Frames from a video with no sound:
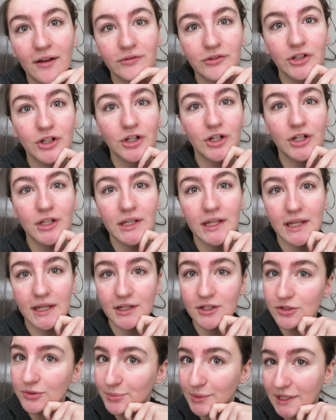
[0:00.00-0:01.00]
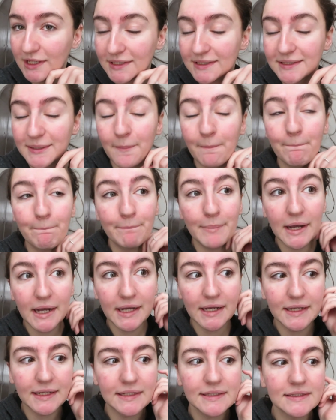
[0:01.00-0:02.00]
after our engagement,
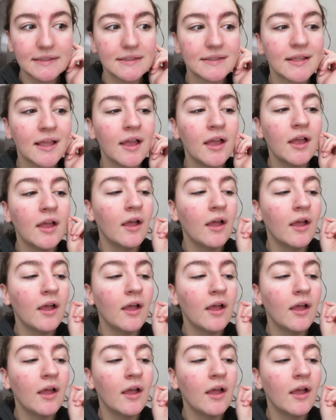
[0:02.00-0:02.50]
but